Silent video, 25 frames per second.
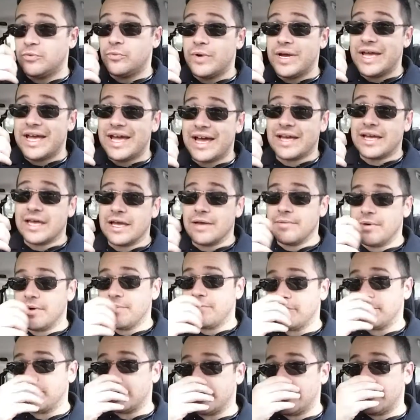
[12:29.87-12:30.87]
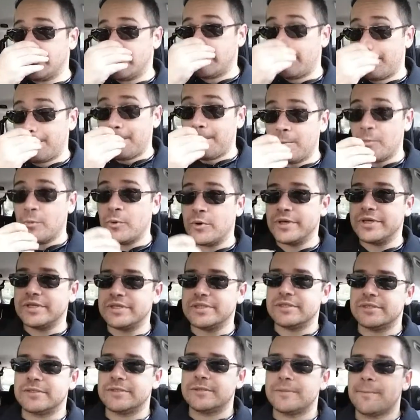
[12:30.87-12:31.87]
way I came up with it
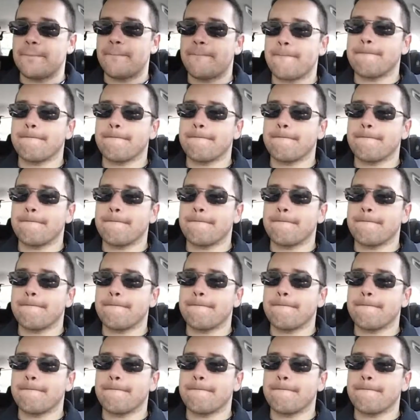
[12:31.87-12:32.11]
was